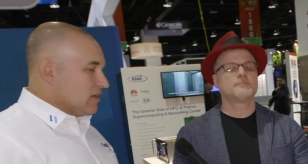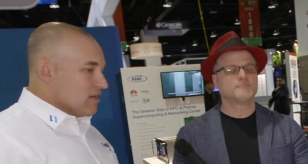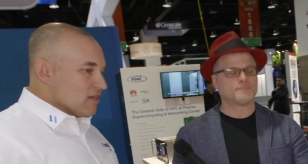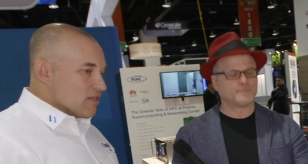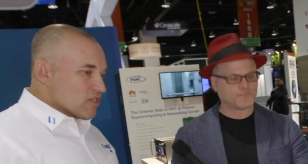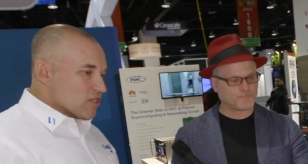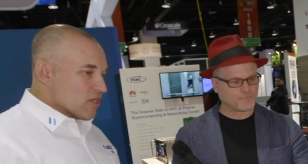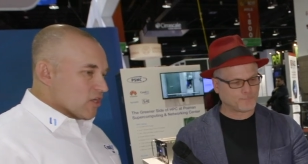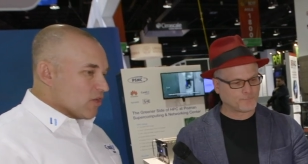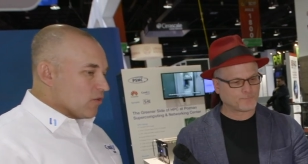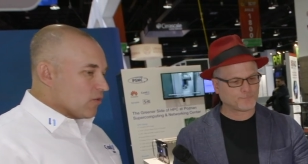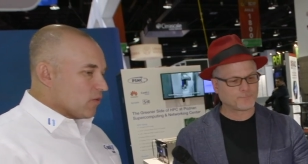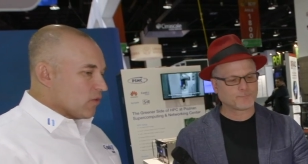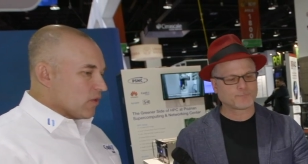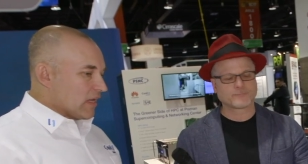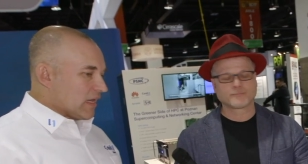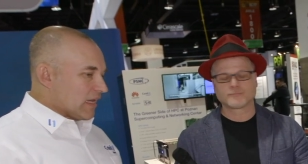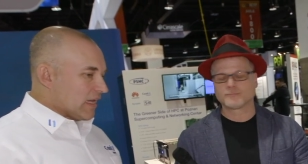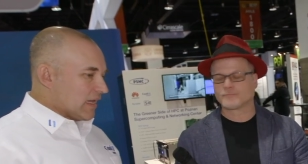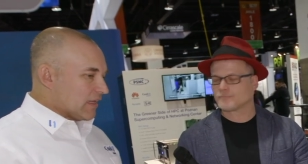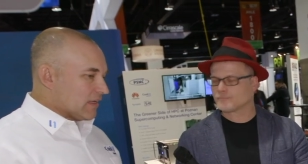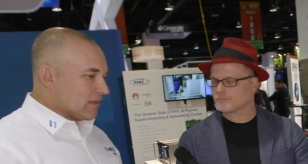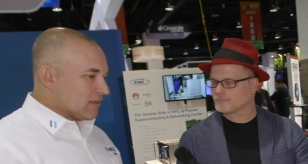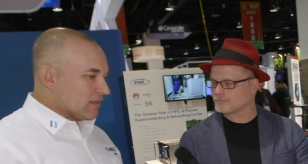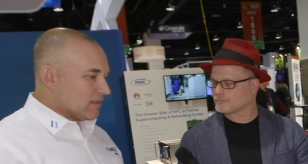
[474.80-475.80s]
Speaker 1: So
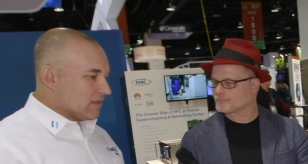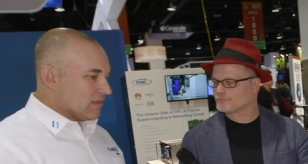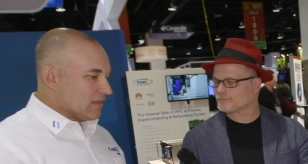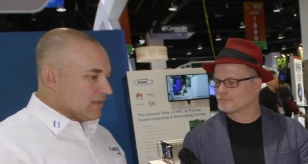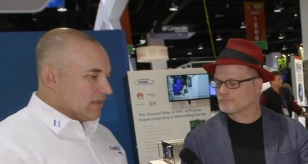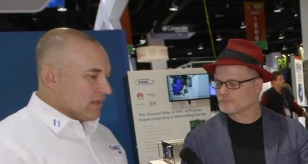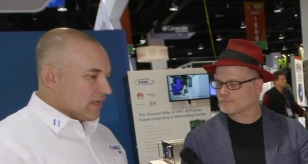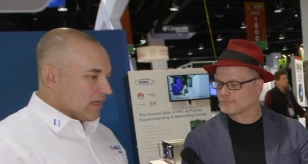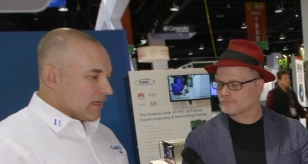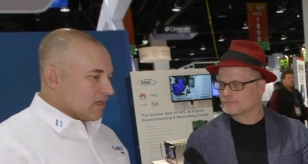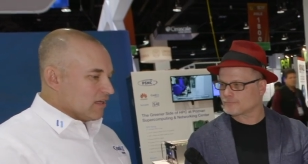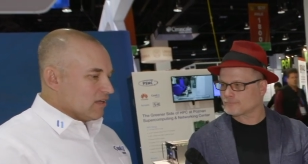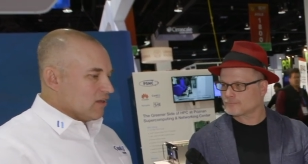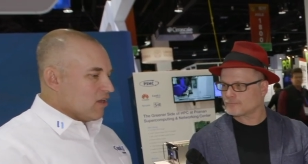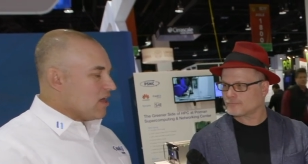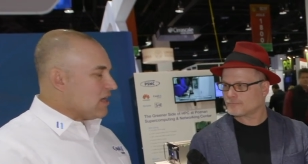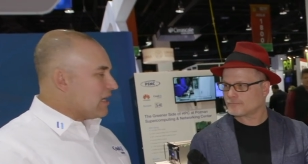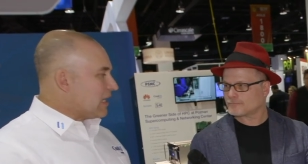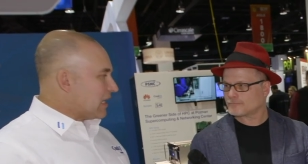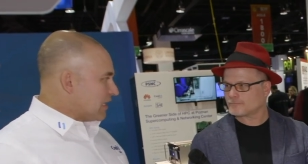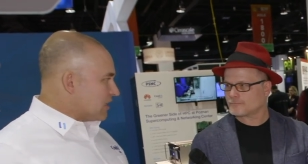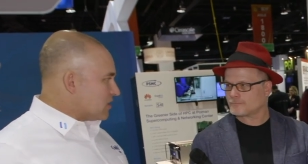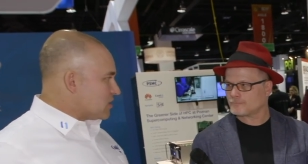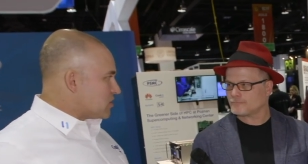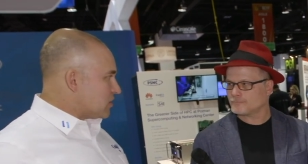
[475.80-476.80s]
in a
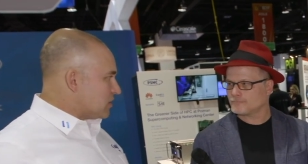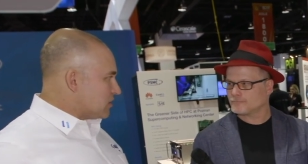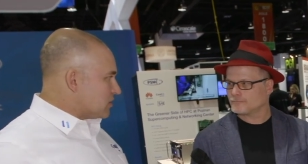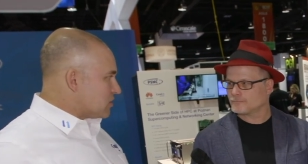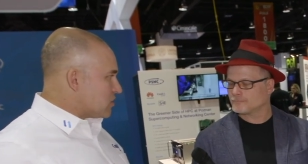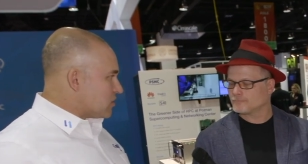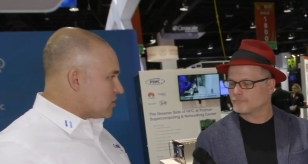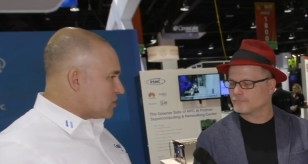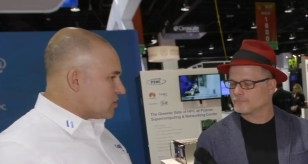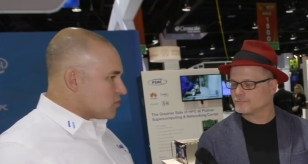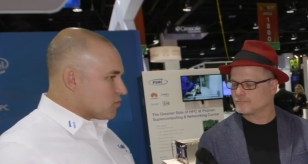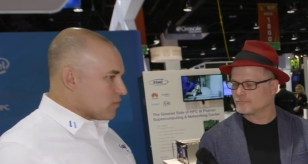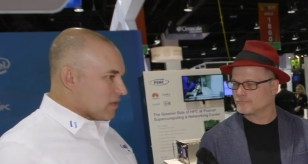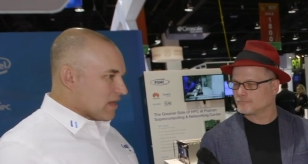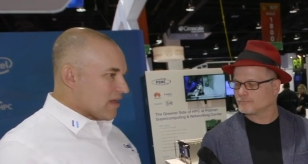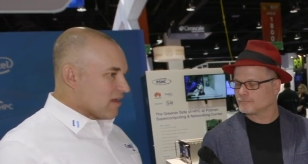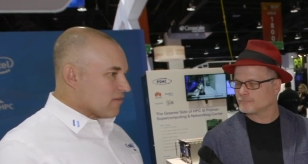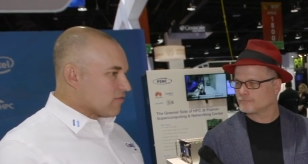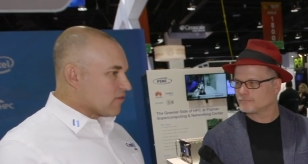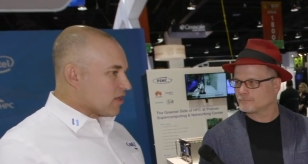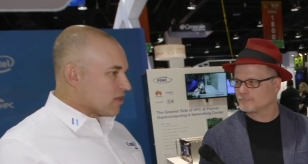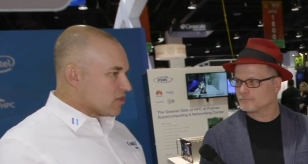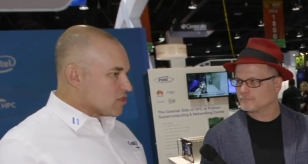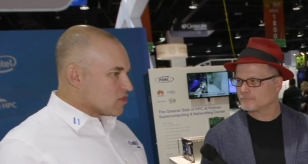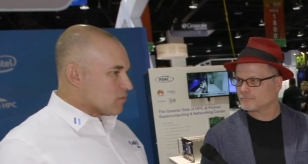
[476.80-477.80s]
lot of instances, we
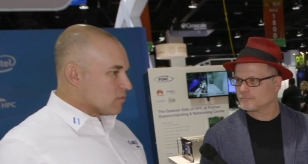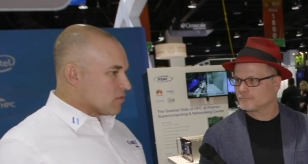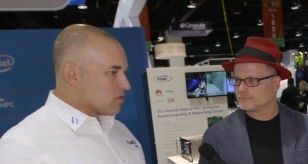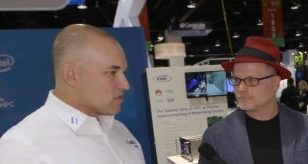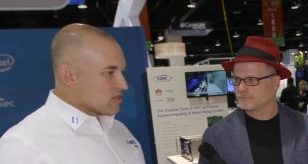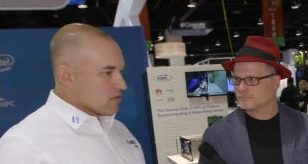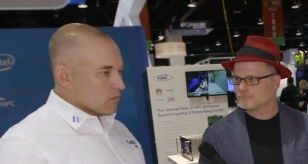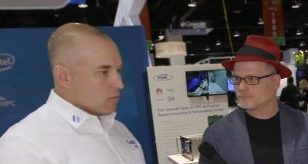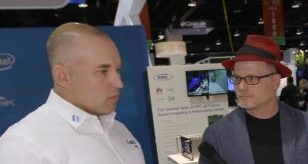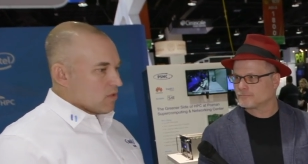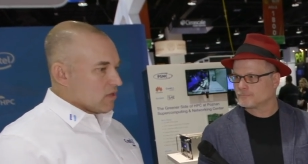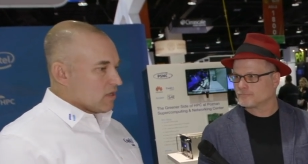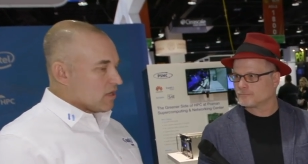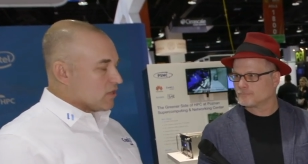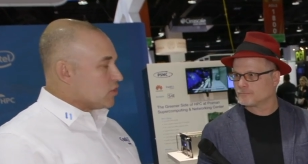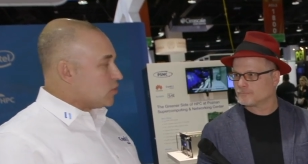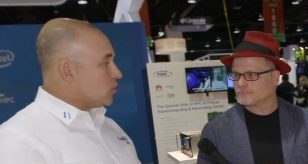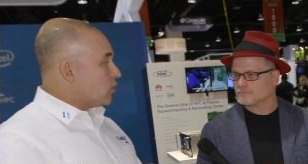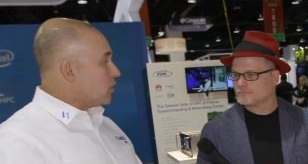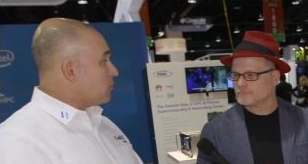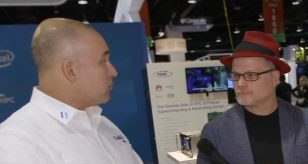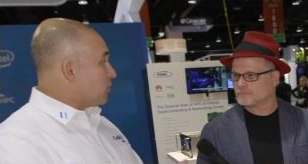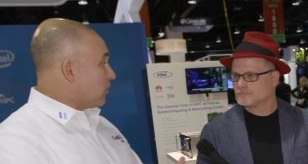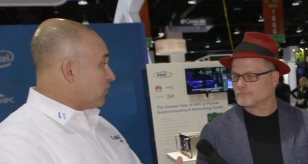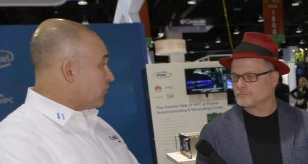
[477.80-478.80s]
have customers that want to
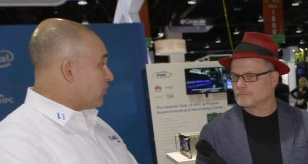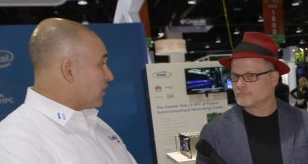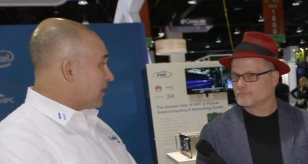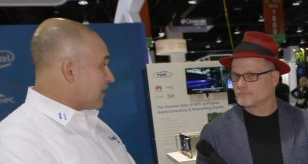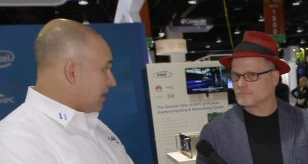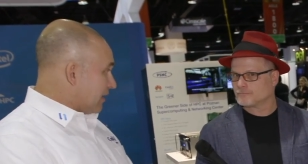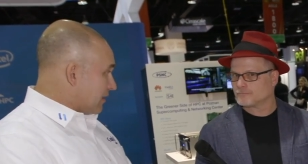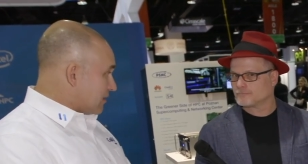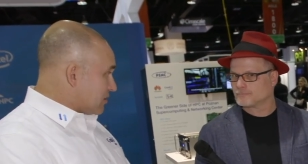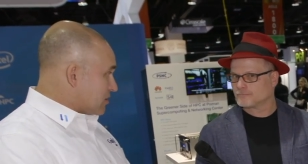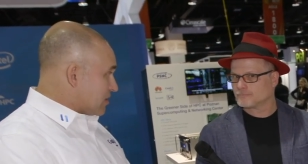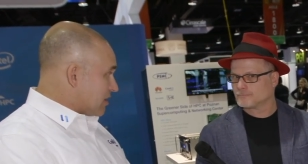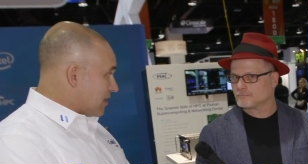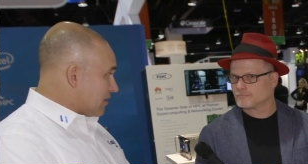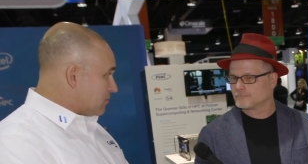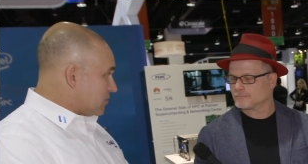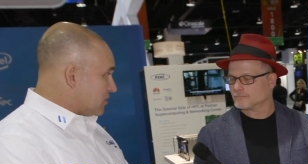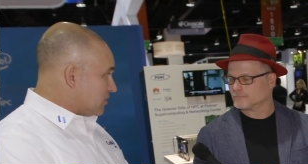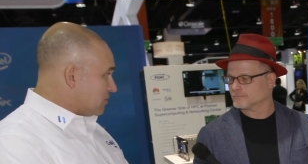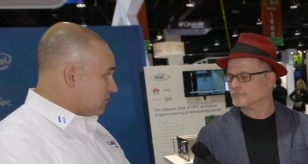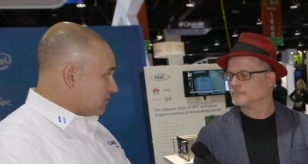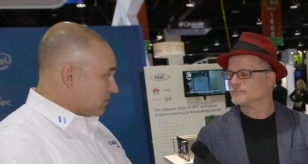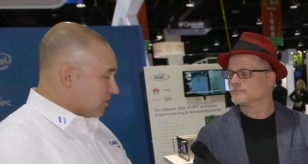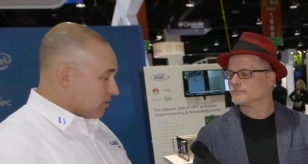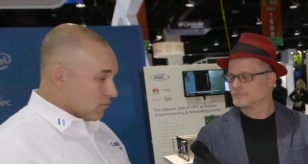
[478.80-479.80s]
do a proof of
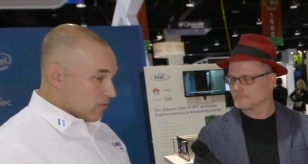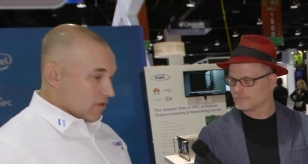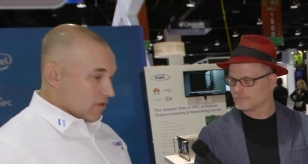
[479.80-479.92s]
concept. They